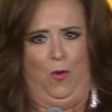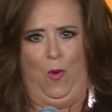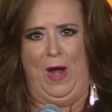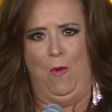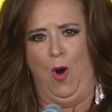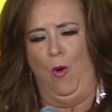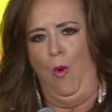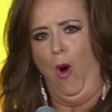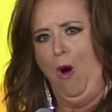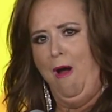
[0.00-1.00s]
We were
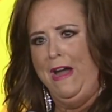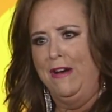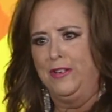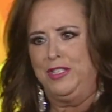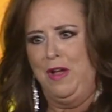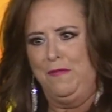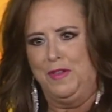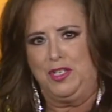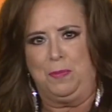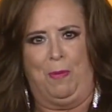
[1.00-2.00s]
warriors of
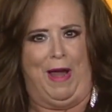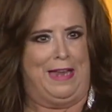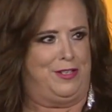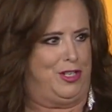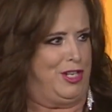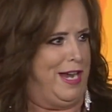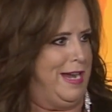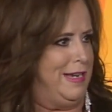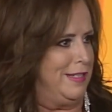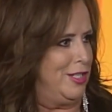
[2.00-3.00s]
the
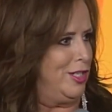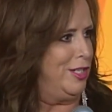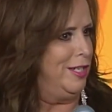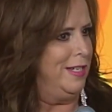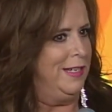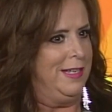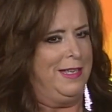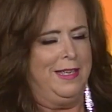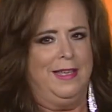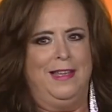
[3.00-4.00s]
spreadsheets.
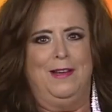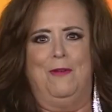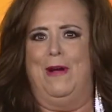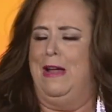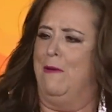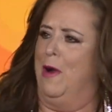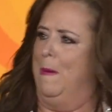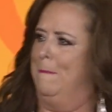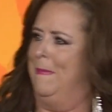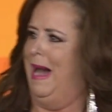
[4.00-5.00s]
We
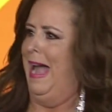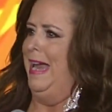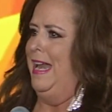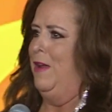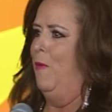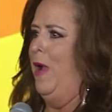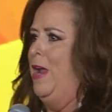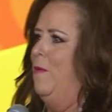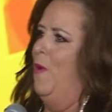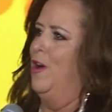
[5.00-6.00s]
were mighty.
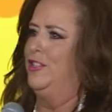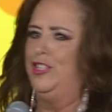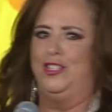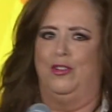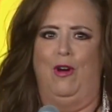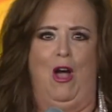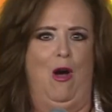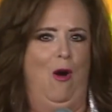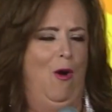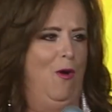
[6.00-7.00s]
We were
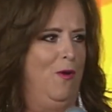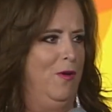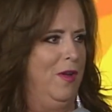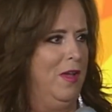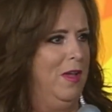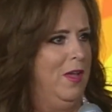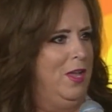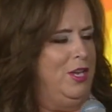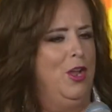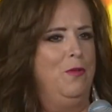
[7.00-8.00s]
strong.
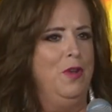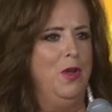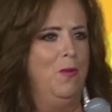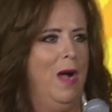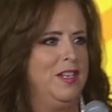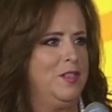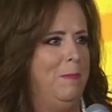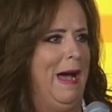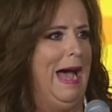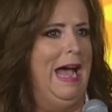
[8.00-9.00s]
You knew us
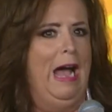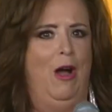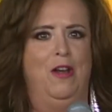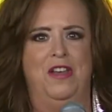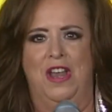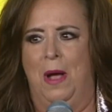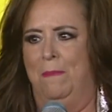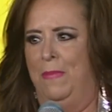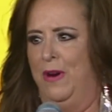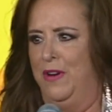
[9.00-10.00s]
by our
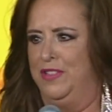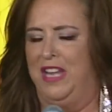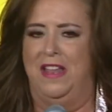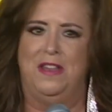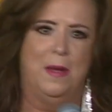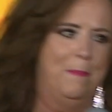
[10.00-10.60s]
numbers and